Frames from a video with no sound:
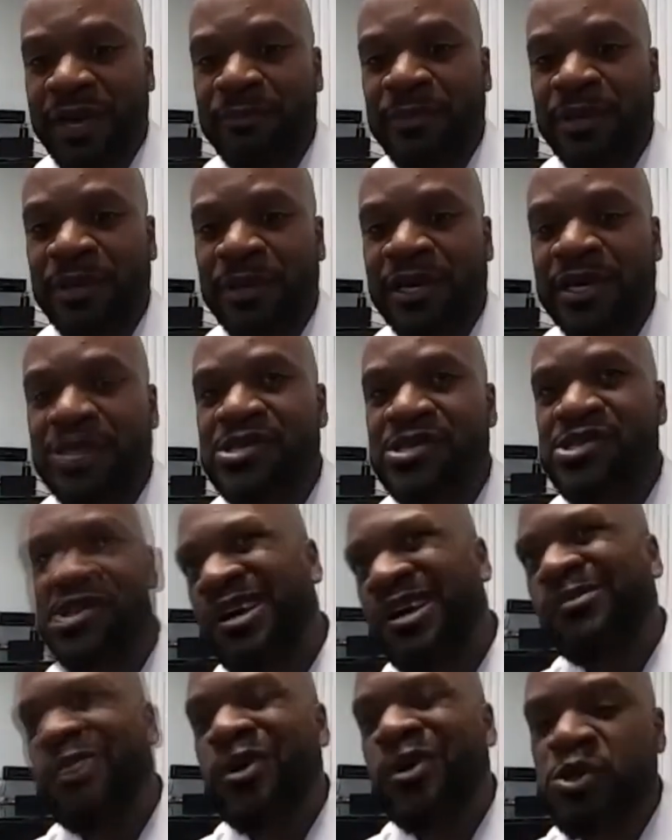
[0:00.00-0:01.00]
Because
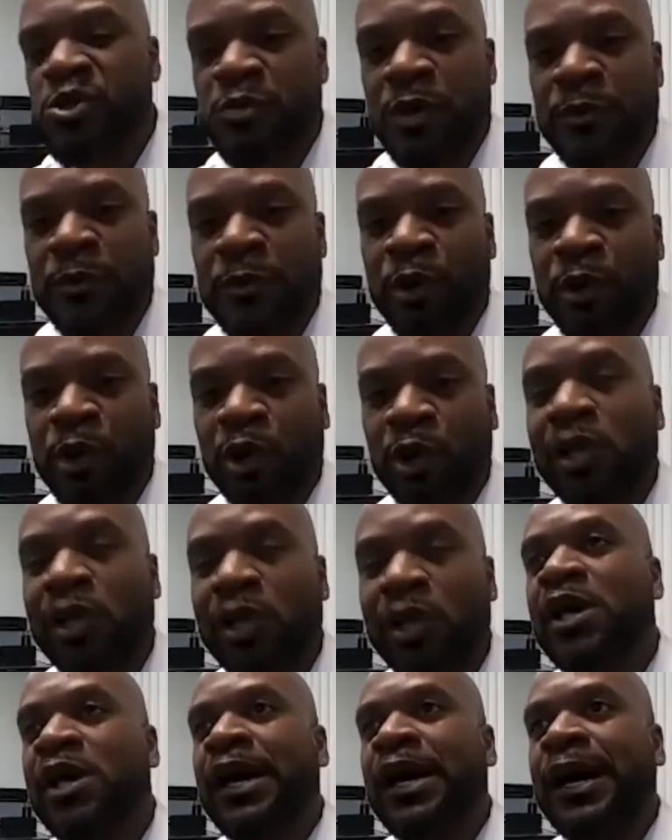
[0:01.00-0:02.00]
most people,
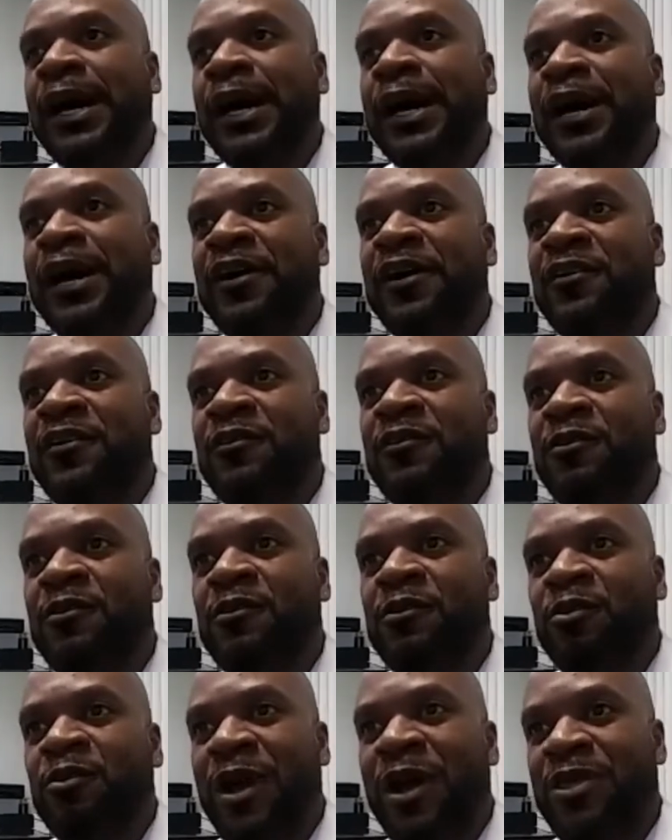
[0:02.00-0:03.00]

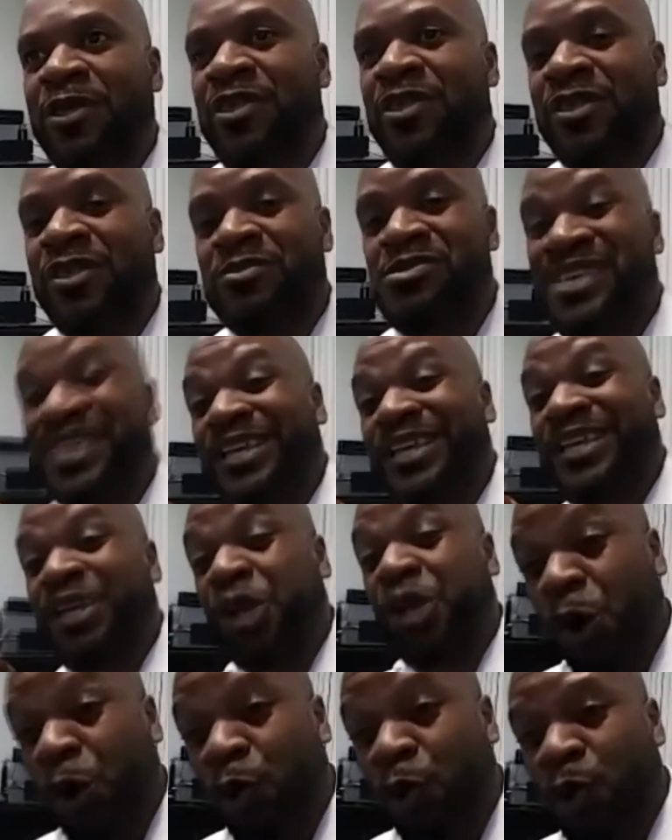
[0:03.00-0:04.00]
rather than them saying
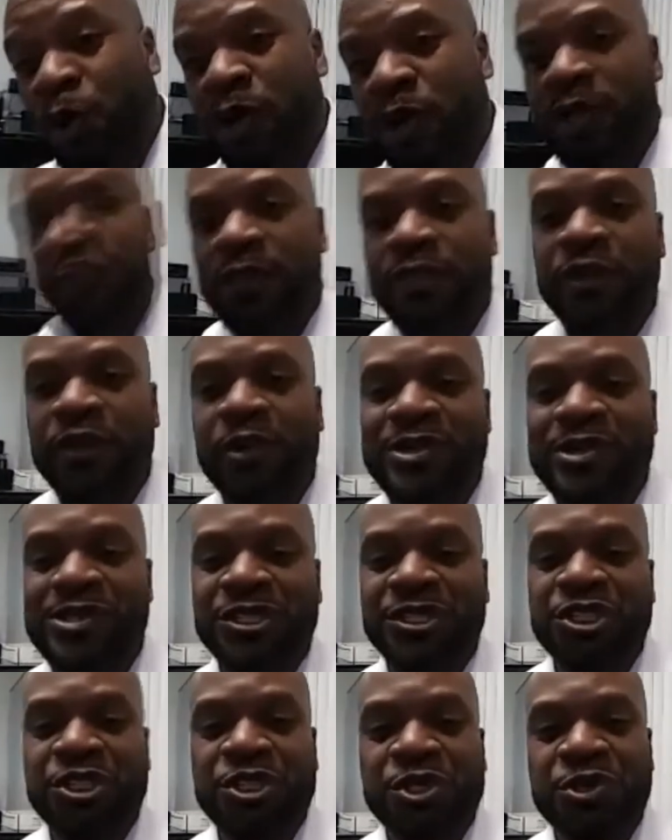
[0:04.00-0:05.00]
no, they're going to
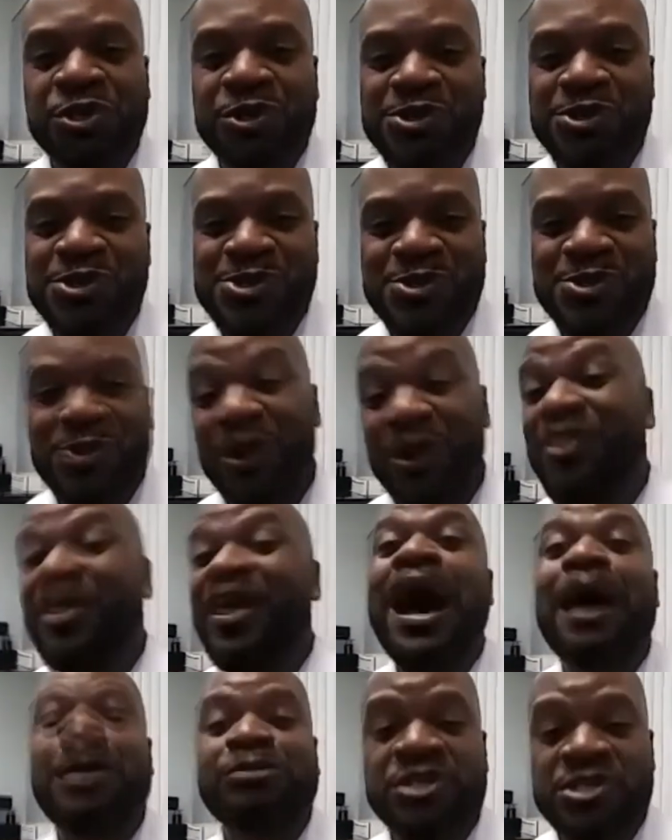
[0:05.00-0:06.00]
choose one of the
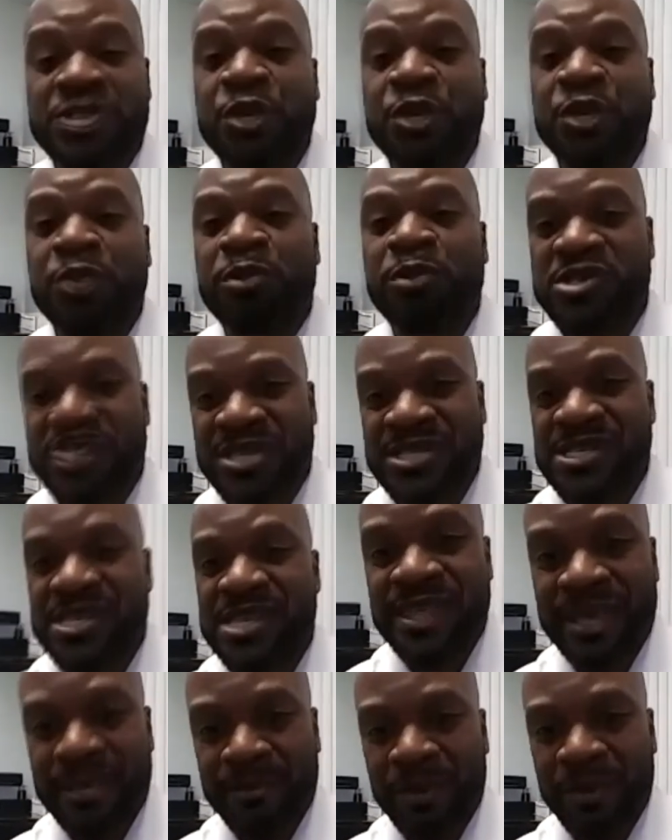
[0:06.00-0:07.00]
options that you present to
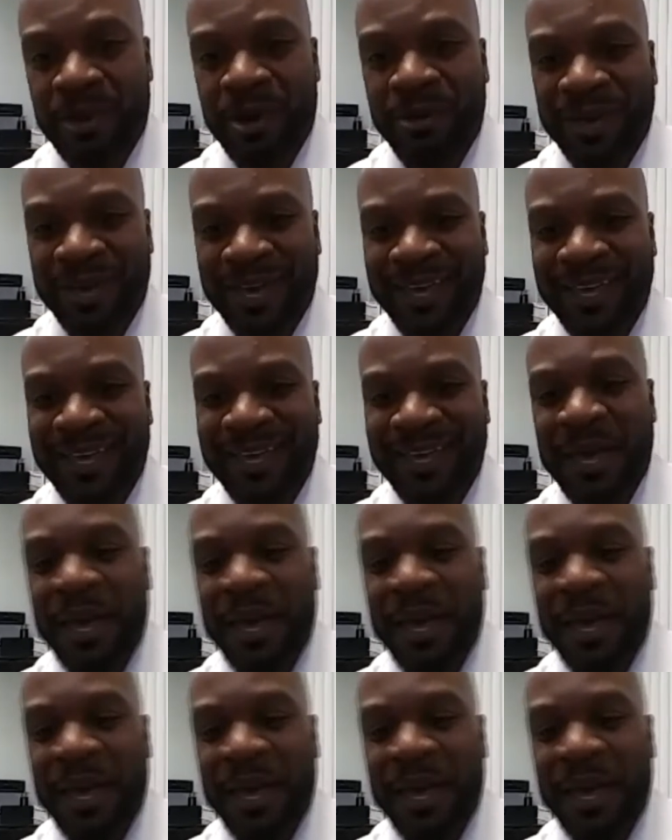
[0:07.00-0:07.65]
them, okay?